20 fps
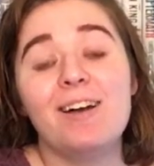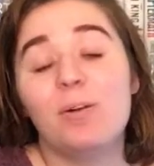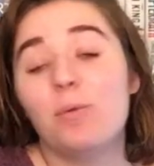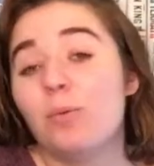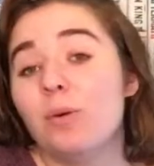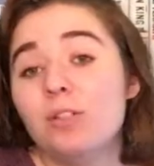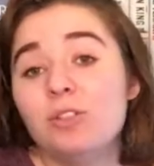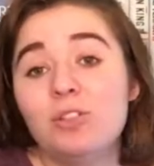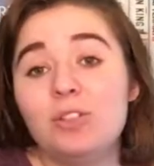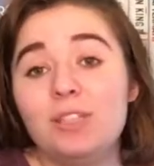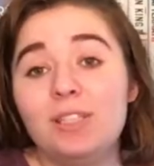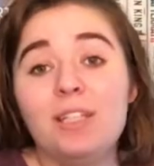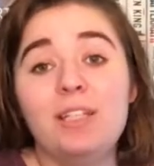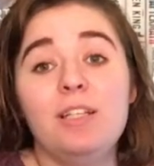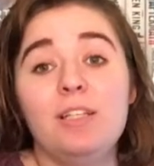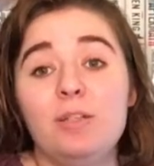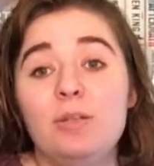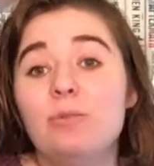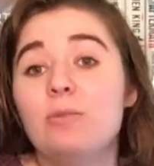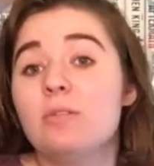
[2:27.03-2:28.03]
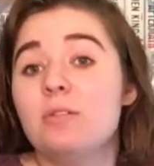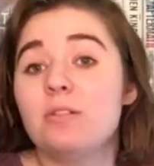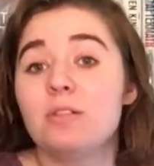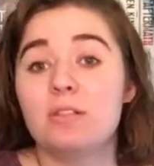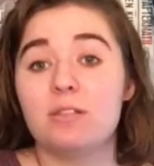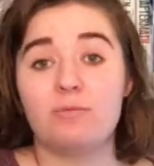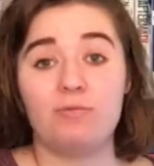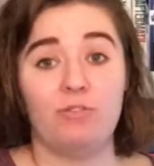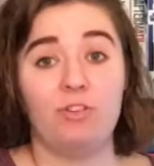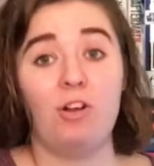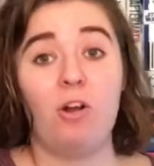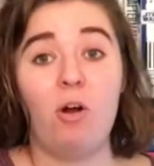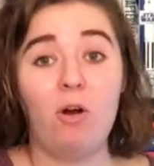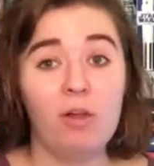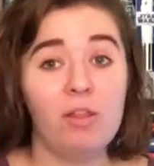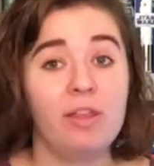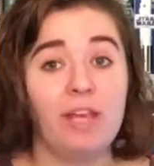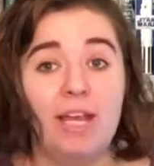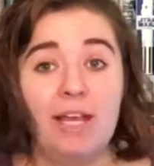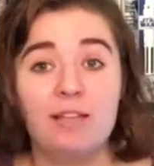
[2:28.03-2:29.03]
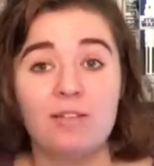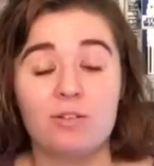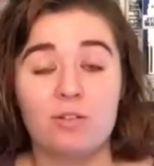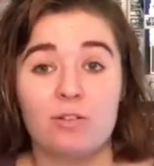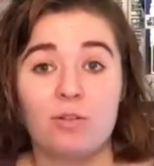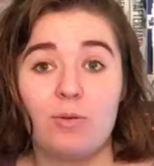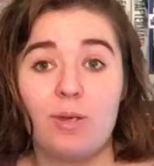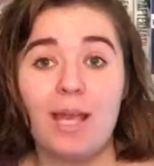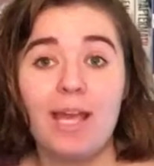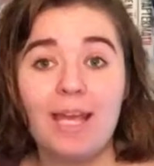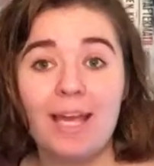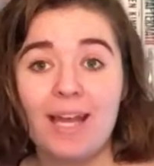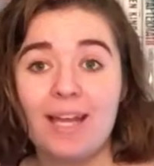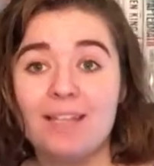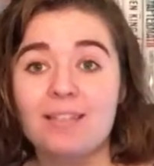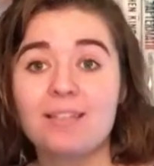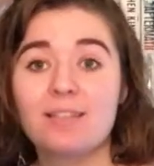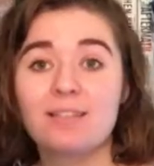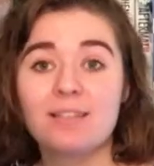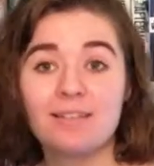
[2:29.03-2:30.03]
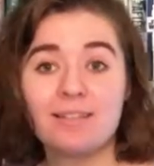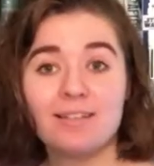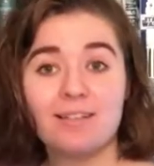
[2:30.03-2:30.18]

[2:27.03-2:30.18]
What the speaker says: We're just gonna use this for all the answers, okay guys?